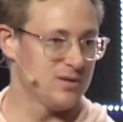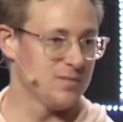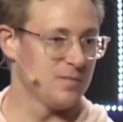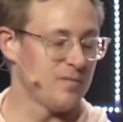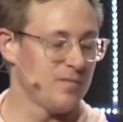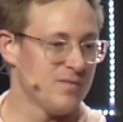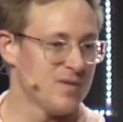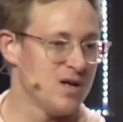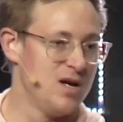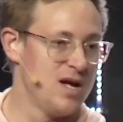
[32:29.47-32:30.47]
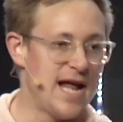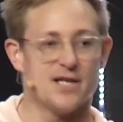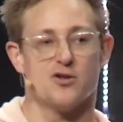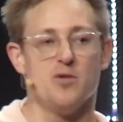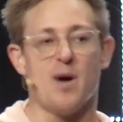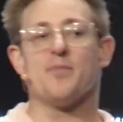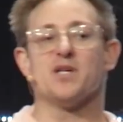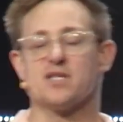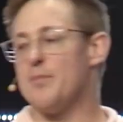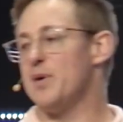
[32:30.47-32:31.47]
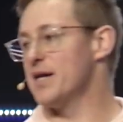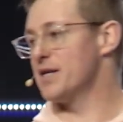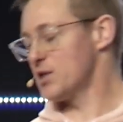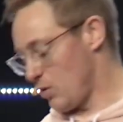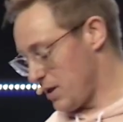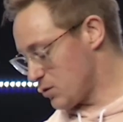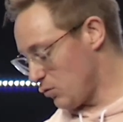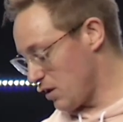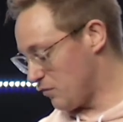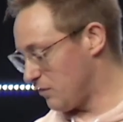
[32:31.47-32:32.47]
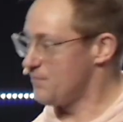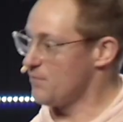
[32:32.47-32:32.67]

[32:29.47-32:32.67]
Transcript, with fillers: And so you might be stepping into 2024